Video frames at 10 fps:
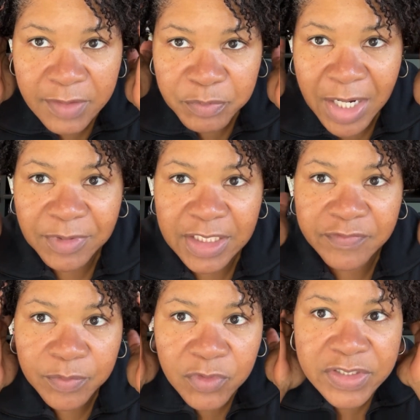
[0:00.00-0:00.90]
probably
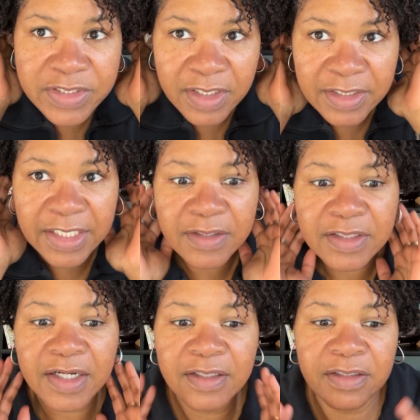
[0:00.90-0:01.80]
even more snug now
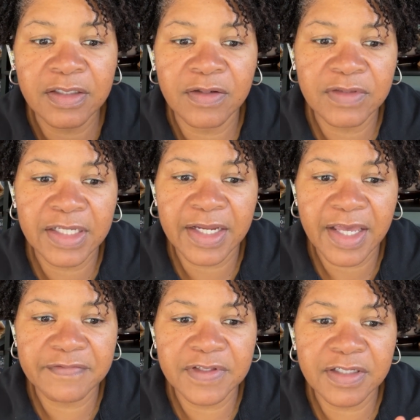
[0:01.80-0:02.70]
that that I
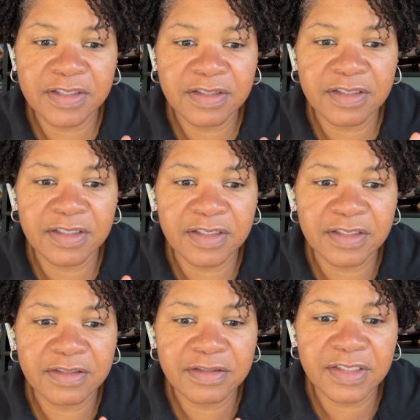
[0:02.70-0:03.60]
have
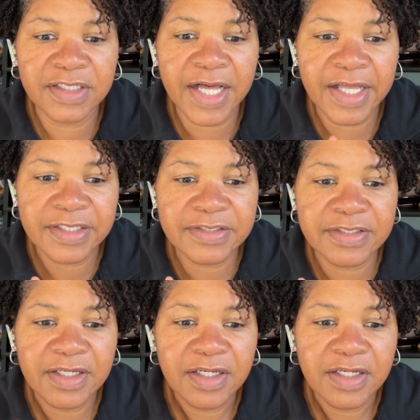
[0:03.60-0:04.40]
the locks.